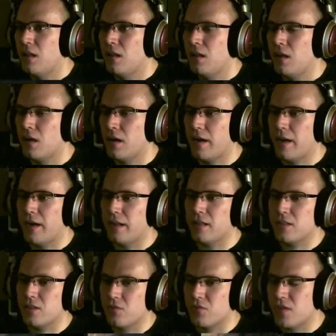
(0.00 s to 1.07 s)
Alright,
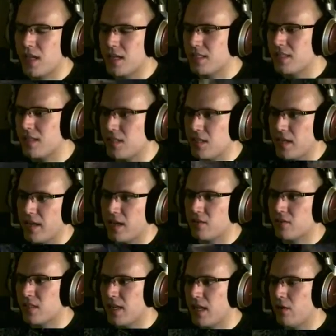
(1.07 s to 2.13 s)
let's go test this thing
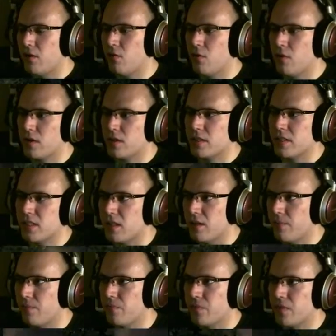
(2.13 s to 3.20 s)
out, see how it works.
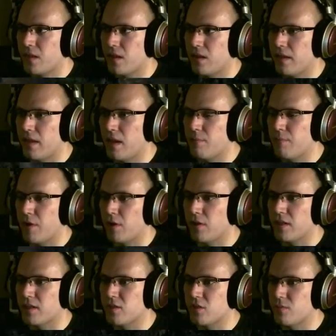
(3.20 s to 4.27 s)
Yeah, I barely
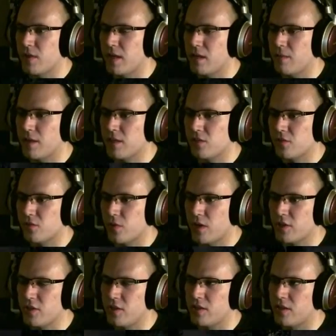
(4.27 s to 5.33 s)
consumed any of my souls. What I
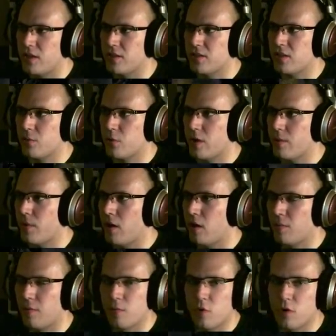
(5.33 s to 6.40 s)
should have done is upgrade my
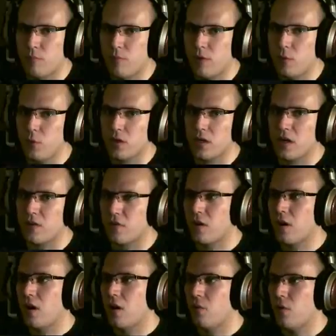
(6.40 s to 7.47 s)
armor more, but whatever.
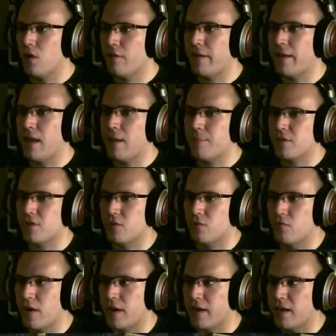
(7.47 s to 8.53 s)
We're having an episode
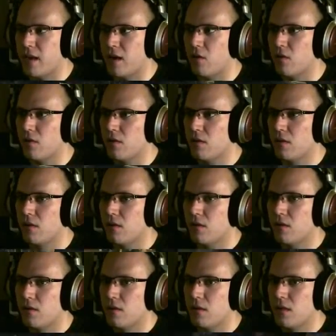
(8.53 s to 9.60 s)
right now.
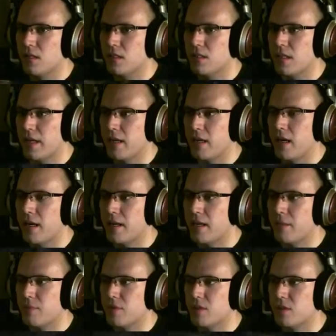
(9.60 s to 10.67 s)
A psychotic
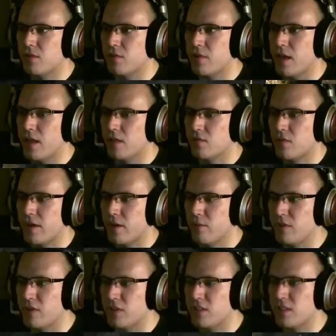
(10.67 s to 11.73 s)
episode. Yeah, that's right. You
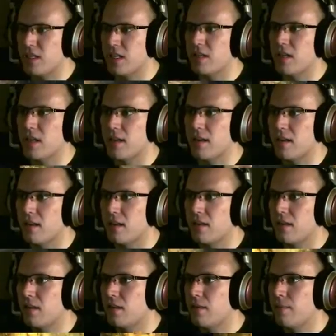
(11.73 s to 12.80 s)
bitches stay dead.
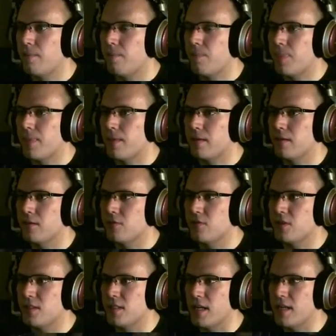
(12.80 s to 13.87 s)
You
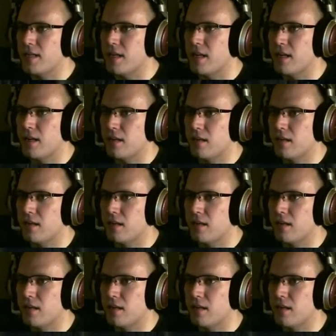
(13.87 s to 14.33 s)
stay dead.